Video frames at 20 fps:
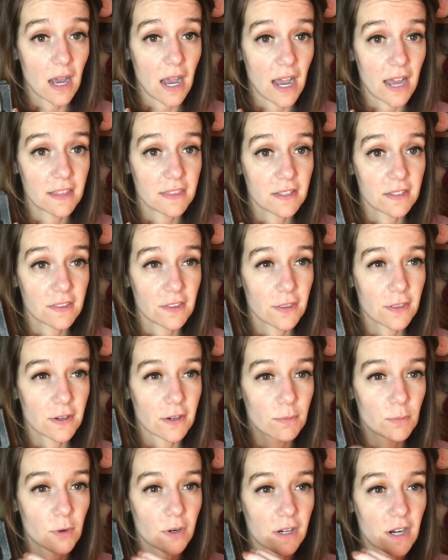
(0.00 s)
I think that
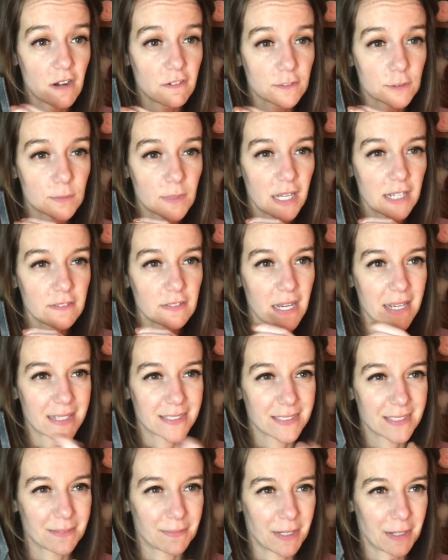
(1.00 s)
they're more comfortable. I
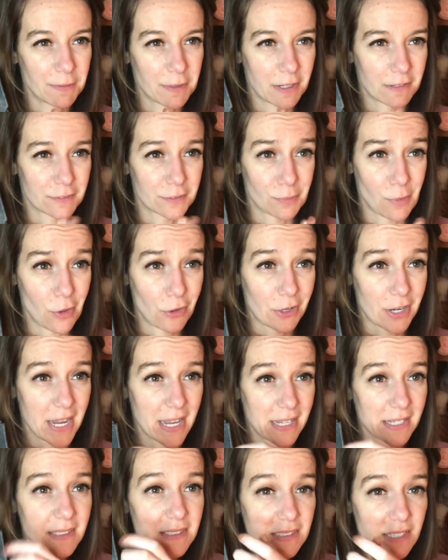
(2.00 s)
guess maybe I have smaller
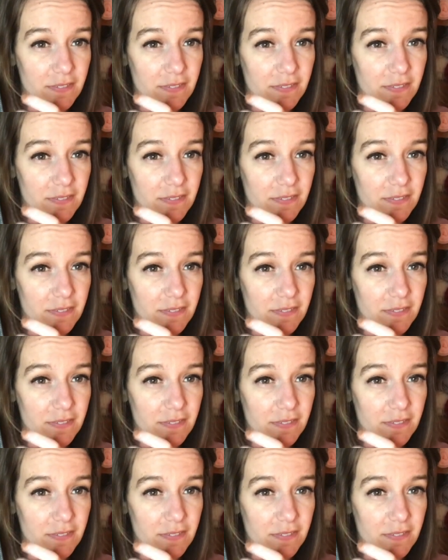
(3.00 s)
hands.